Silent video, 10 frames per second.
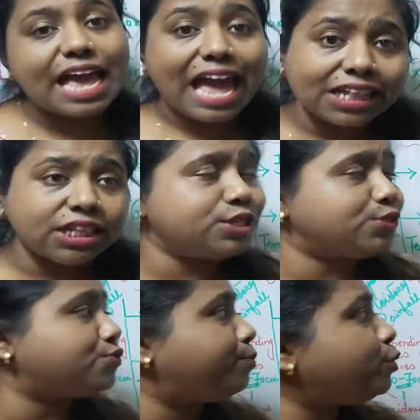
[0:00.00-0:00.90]
and the
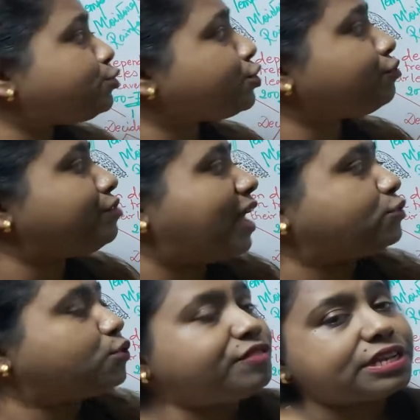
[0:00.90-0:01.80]
distribution of
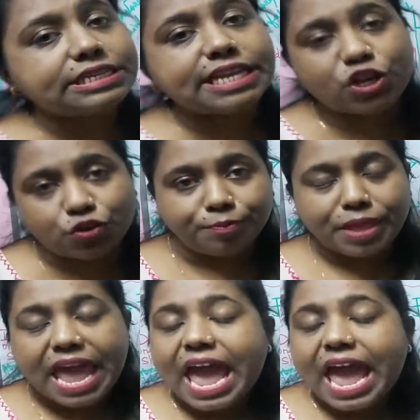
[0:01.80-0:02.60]
natural vegetation.